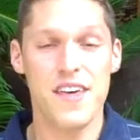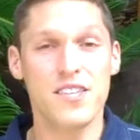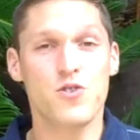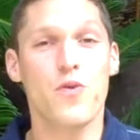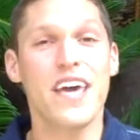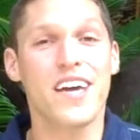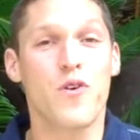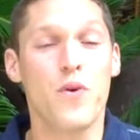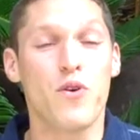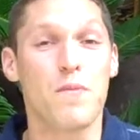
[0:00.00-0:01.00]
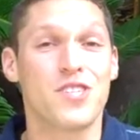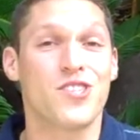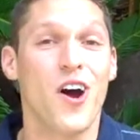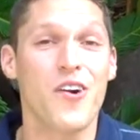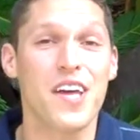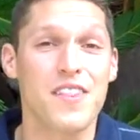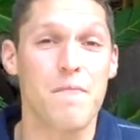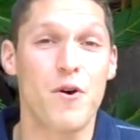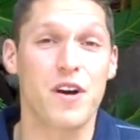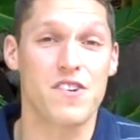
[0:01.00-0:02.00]
This week we will be starting
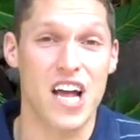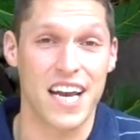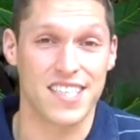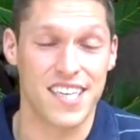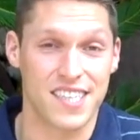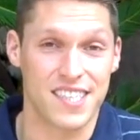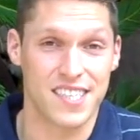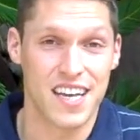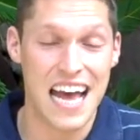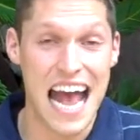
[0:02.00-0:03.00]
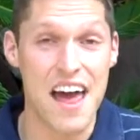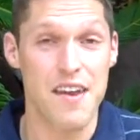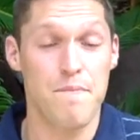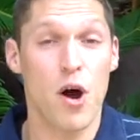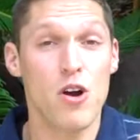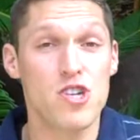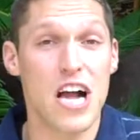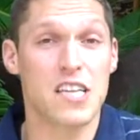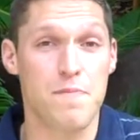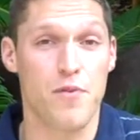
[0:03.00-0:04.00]
the book of Genesis and
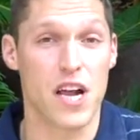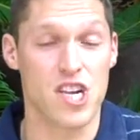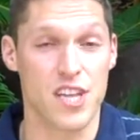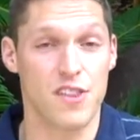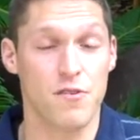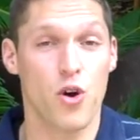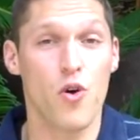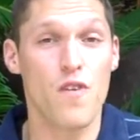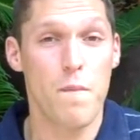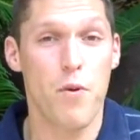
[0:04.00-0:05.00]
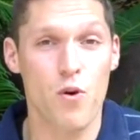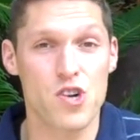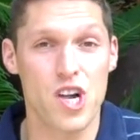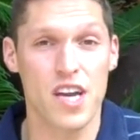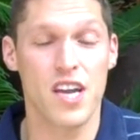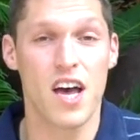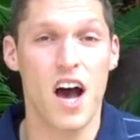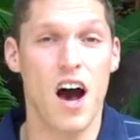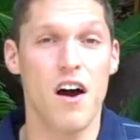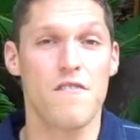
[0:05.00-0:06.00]
Parshat Bereishit, the Torah portion
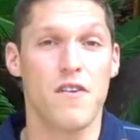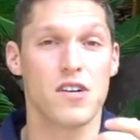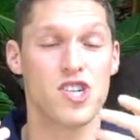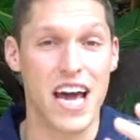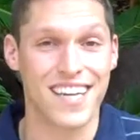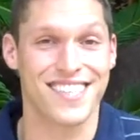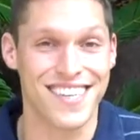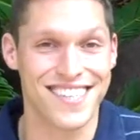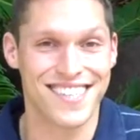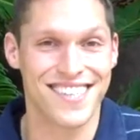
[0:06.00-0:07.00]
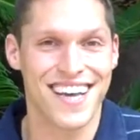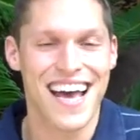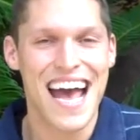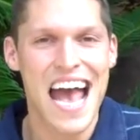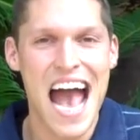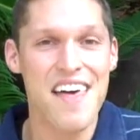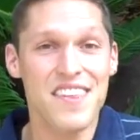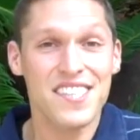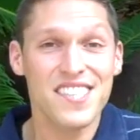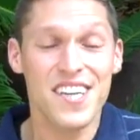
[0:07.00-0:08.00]
of Genesis.
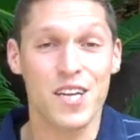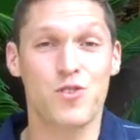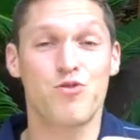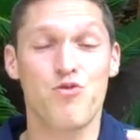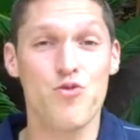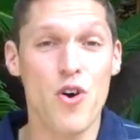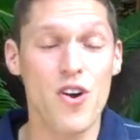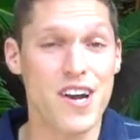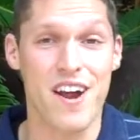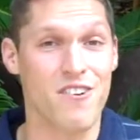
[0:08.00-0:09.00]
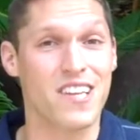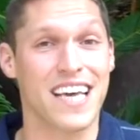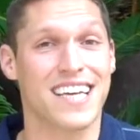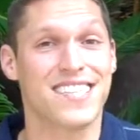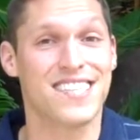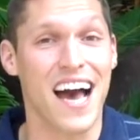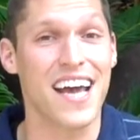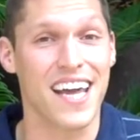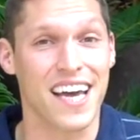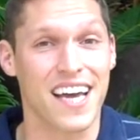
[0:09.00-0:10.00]
And this is an extraordinarily
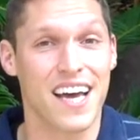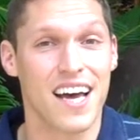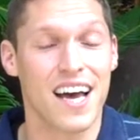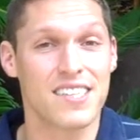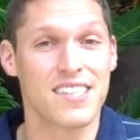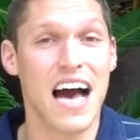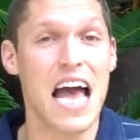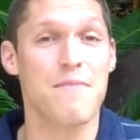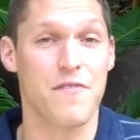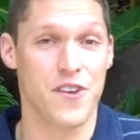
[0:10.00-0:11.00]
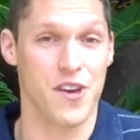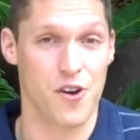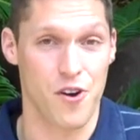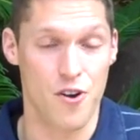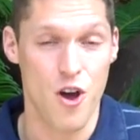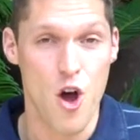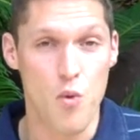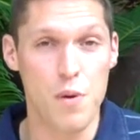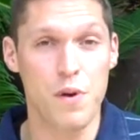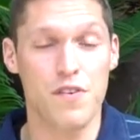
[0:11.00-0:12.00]
exciting time of year
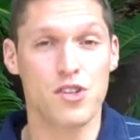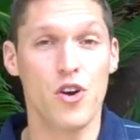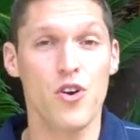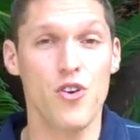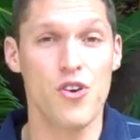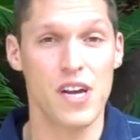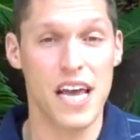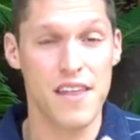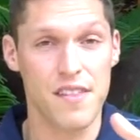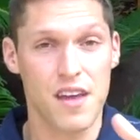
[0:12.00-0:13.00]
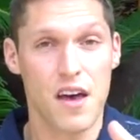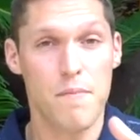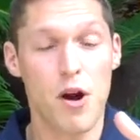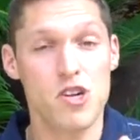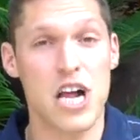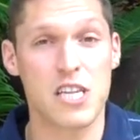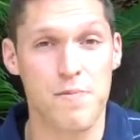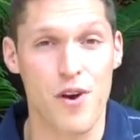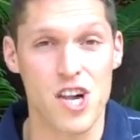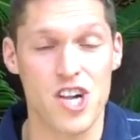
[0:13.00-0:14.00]
when we return in
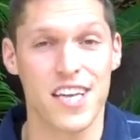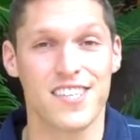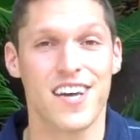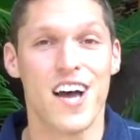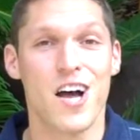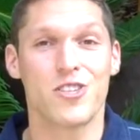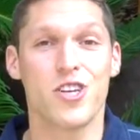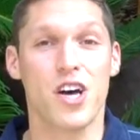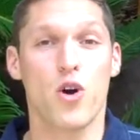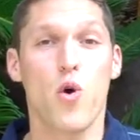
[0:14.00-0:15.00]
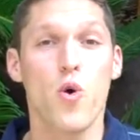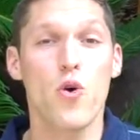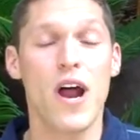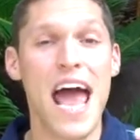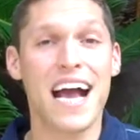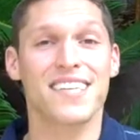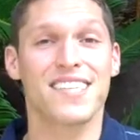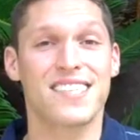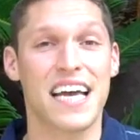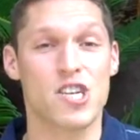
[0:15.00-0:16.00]
Parshat Bereishit to the core
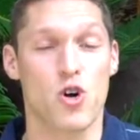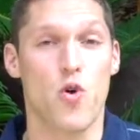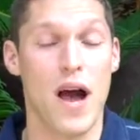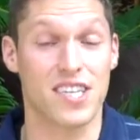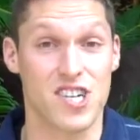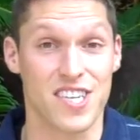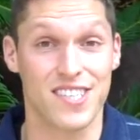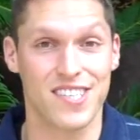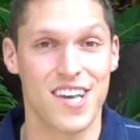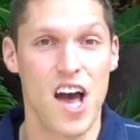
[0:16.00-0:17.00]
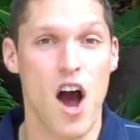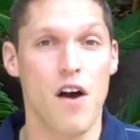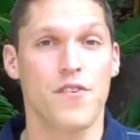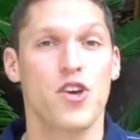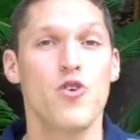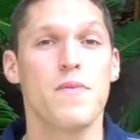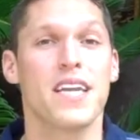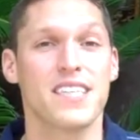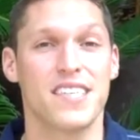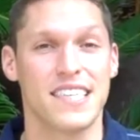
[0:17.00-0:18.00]
existential questions of
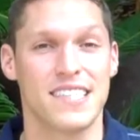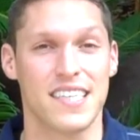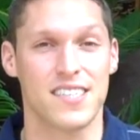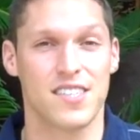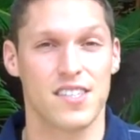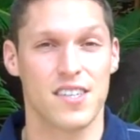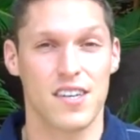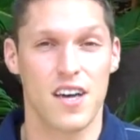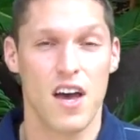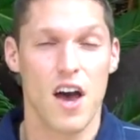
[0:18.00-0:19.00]
human existence.